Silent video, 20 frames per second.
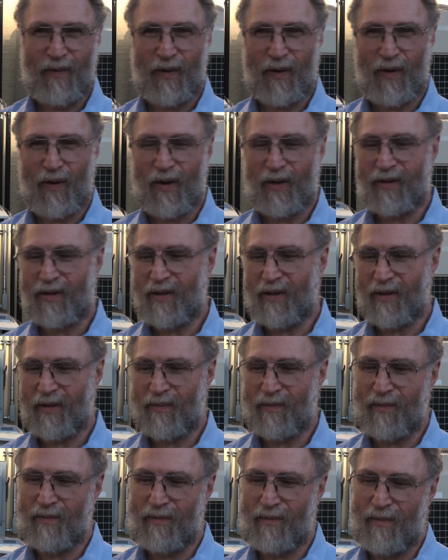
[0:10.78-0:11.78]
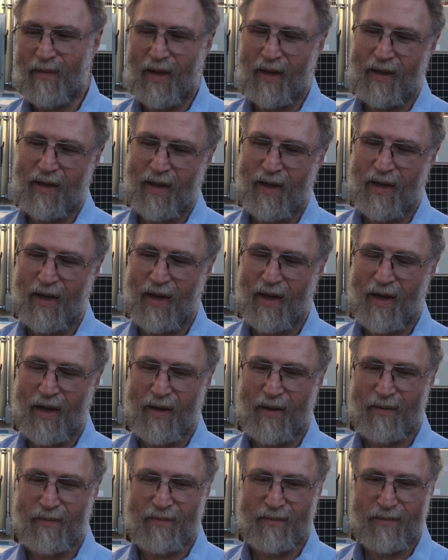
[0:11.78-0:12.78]
we're going to make
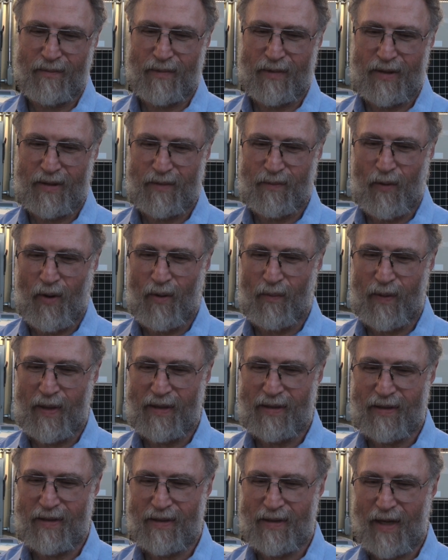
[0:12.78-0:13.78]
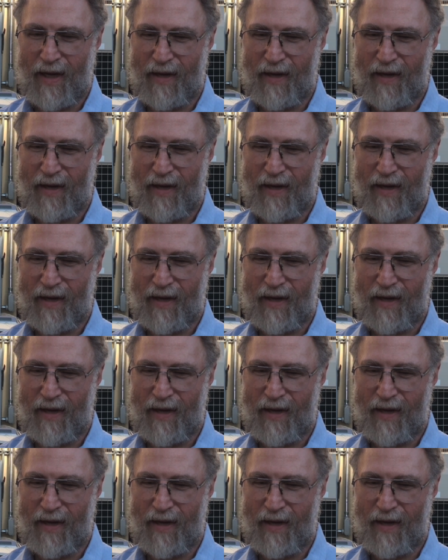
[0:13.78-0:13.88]
um, small pieces